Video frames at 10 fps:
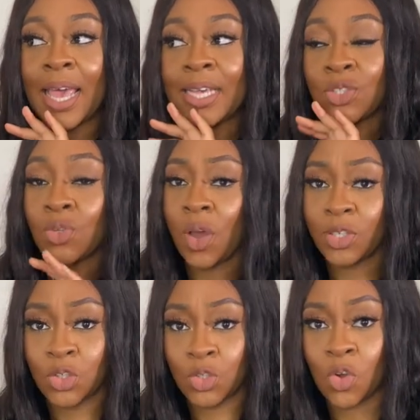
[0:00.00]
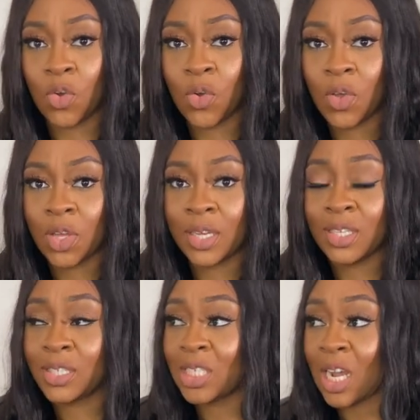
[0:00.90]
It's not as strong
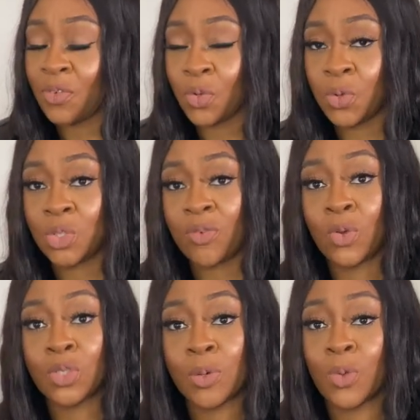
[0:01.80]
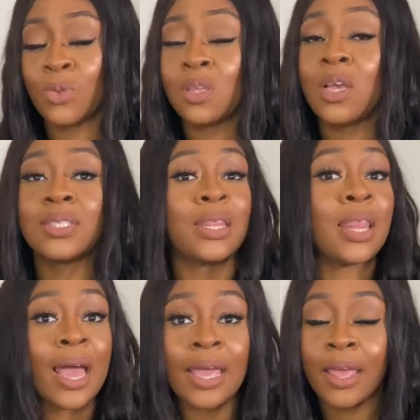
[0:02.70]
as Shaghaf Oud, so if you're someone who doesn't
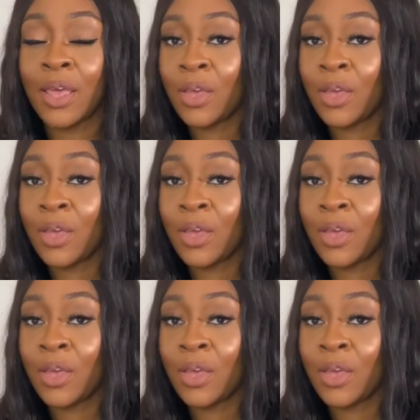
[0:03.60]
like,